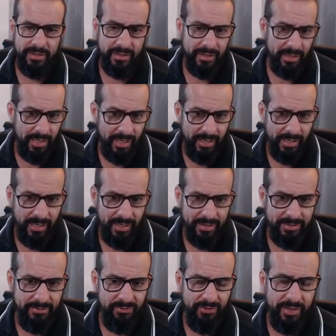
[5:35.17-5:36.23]
I
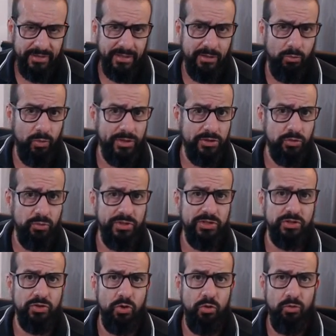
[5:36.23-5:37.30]
define that I want to
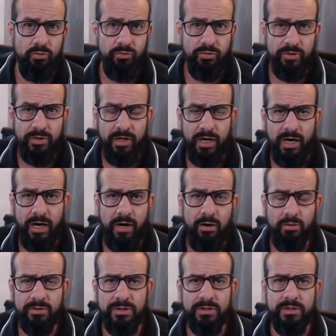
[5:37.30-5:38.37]
resolve
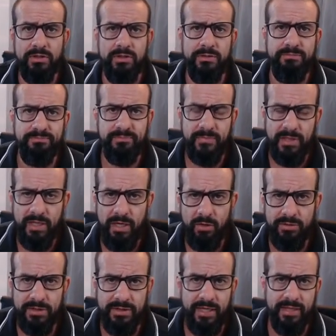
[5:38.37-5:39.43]
all the
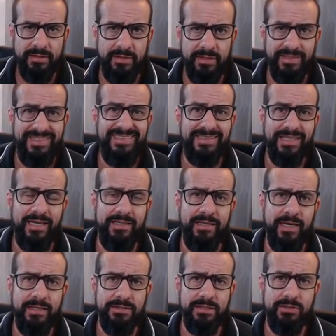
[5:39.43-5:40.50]
data inside the
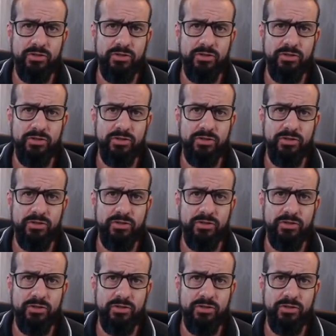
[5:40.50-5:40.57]
asset.